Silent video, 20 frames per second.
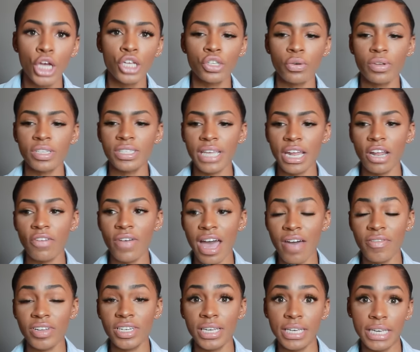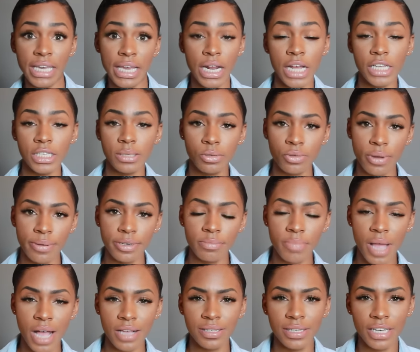So instead of having to get a
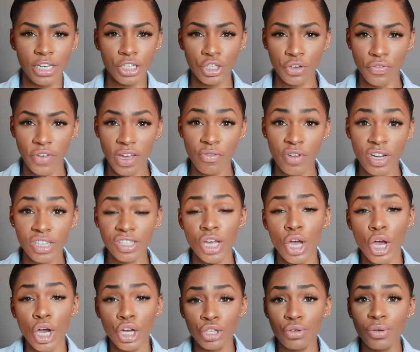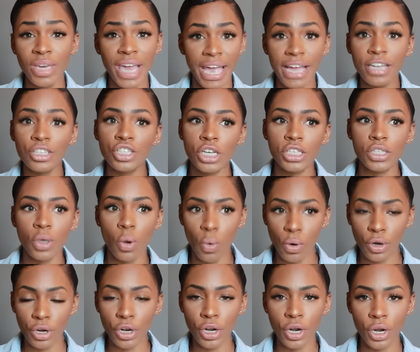subscription box to get your favorites, you can just
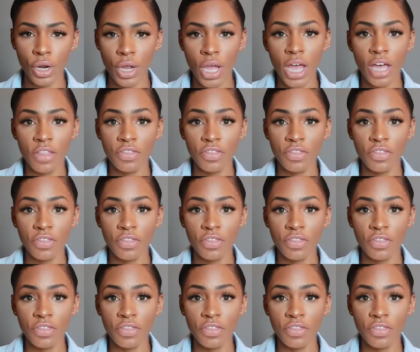order